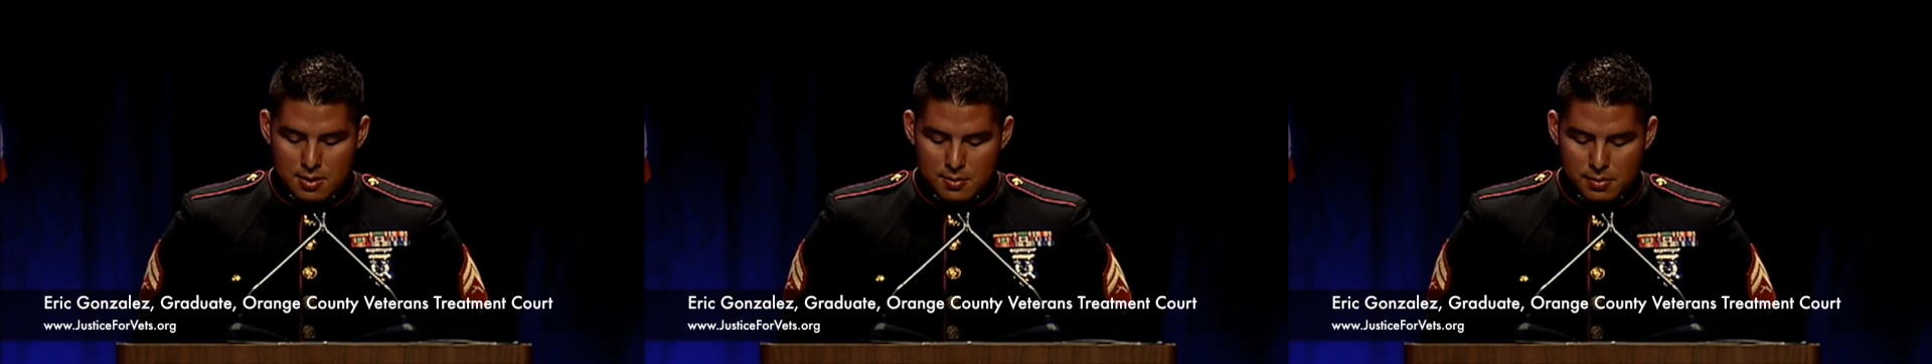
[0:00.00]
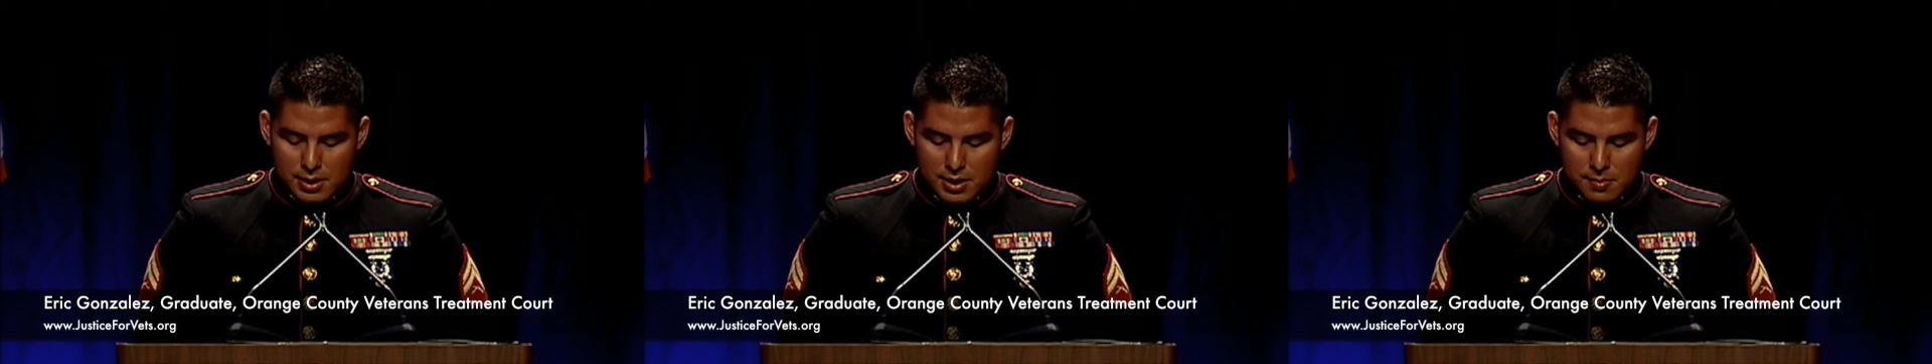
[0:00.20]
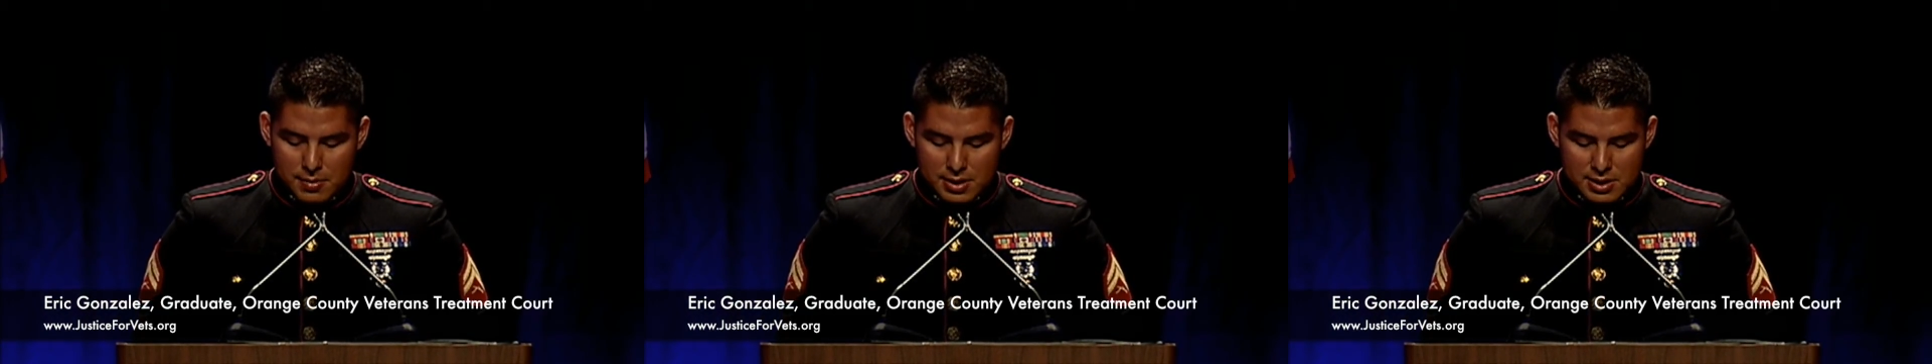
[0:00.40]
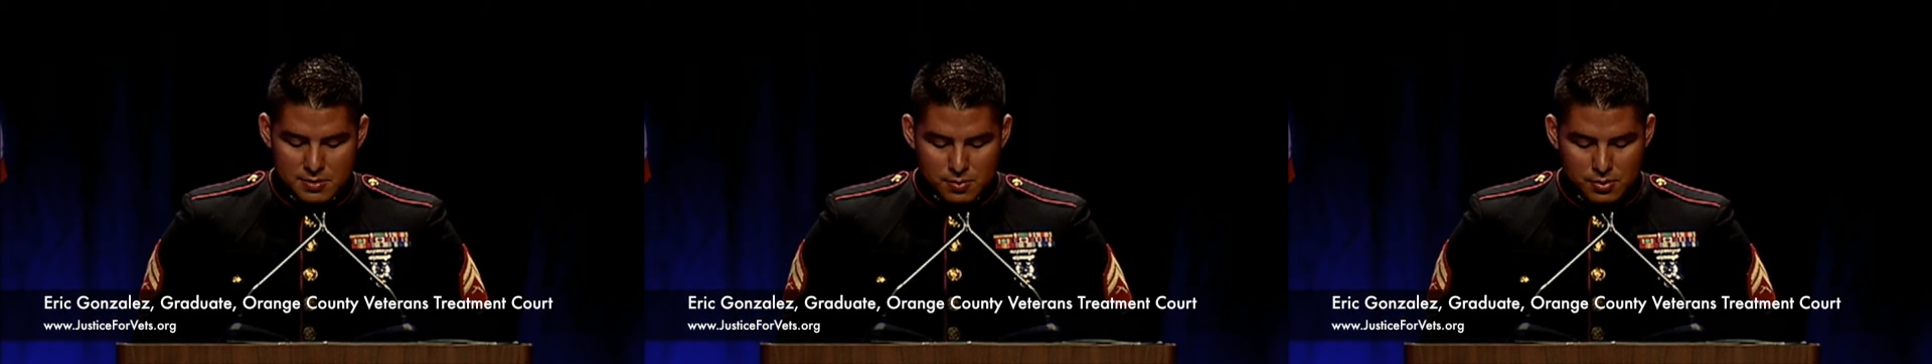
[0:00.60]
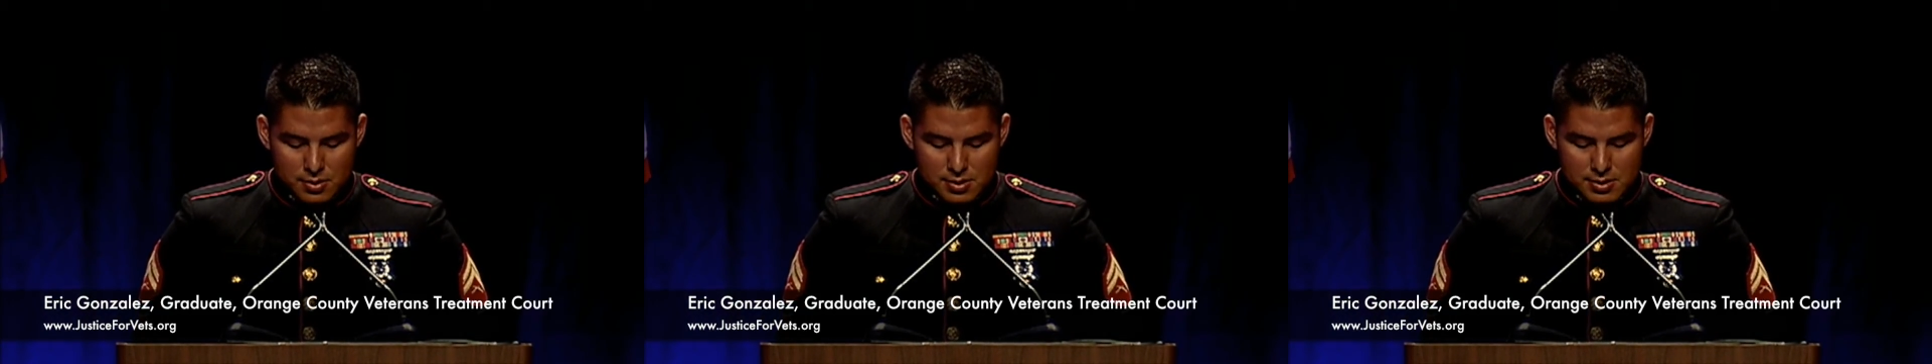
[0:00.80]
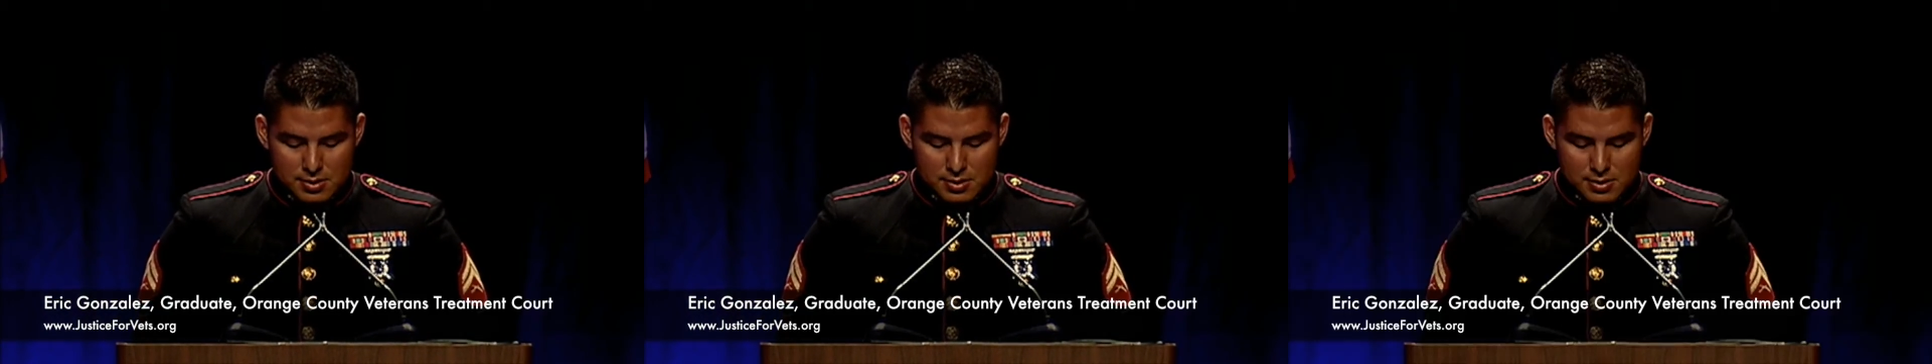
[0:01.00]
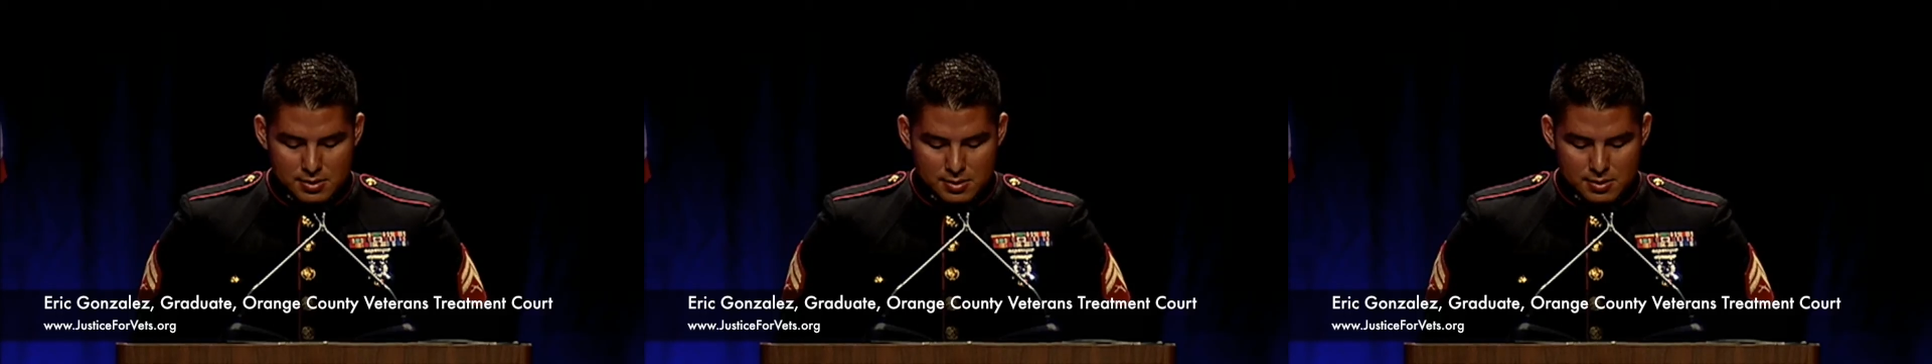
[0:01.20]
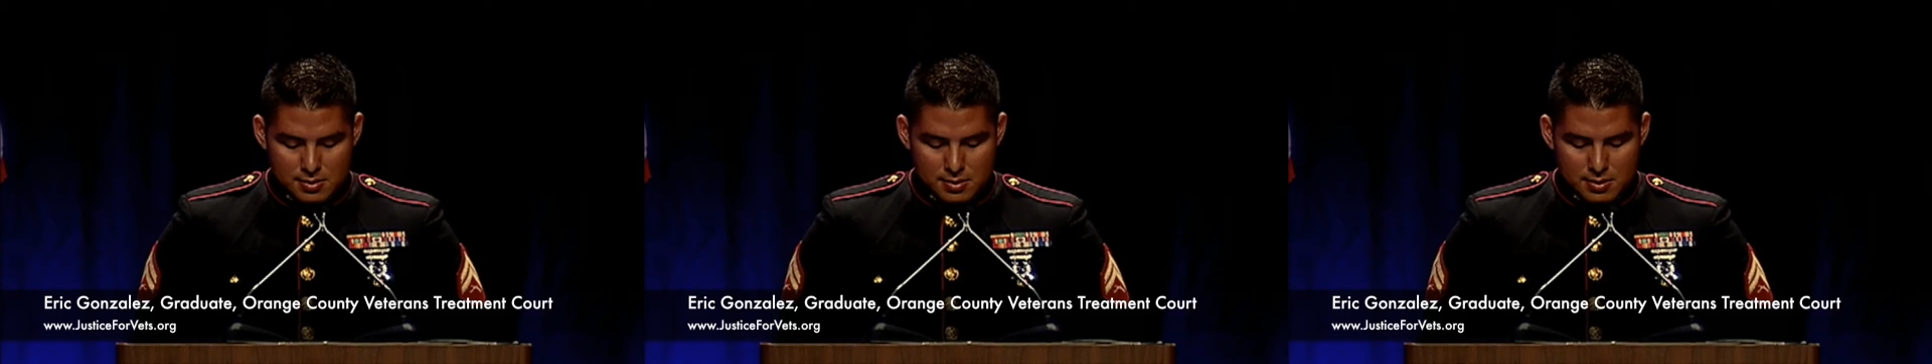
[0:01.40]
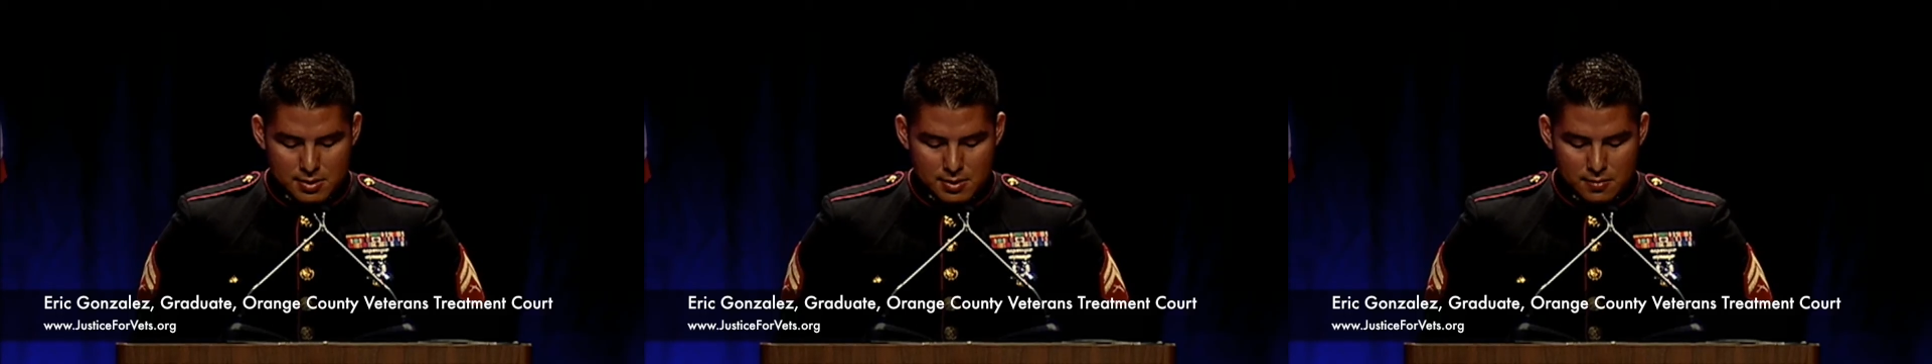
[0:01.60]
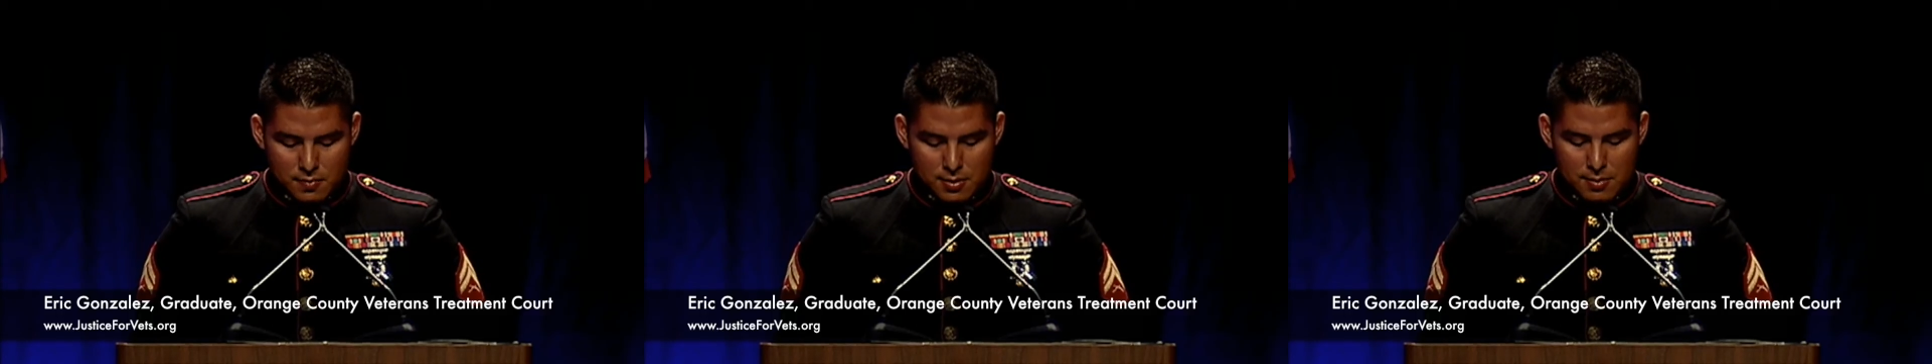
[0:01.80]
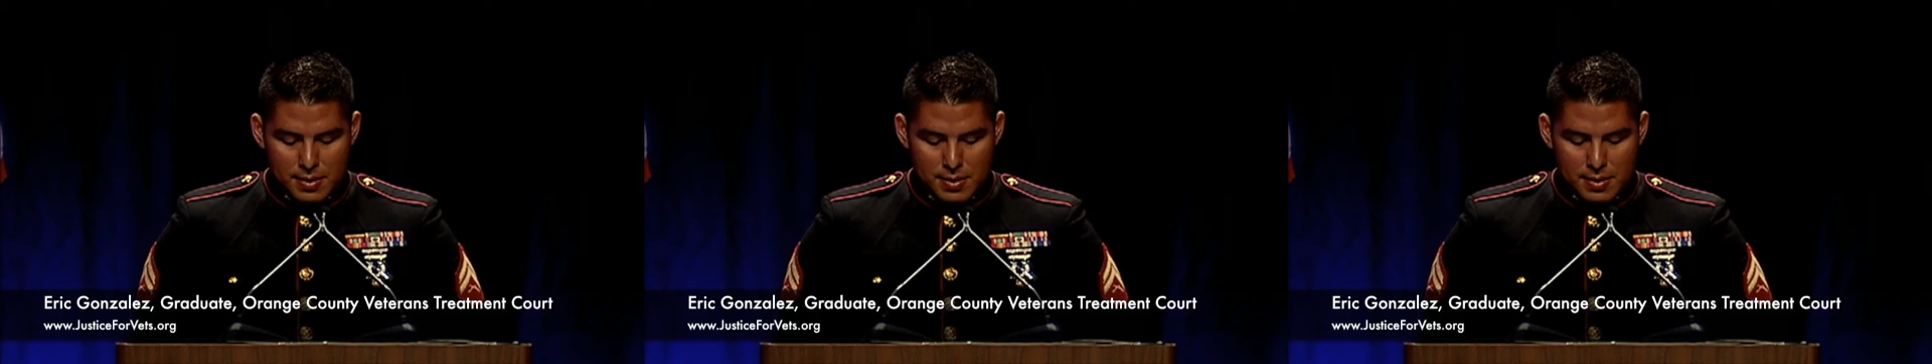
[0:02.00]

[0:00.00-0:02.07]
playing many sports, from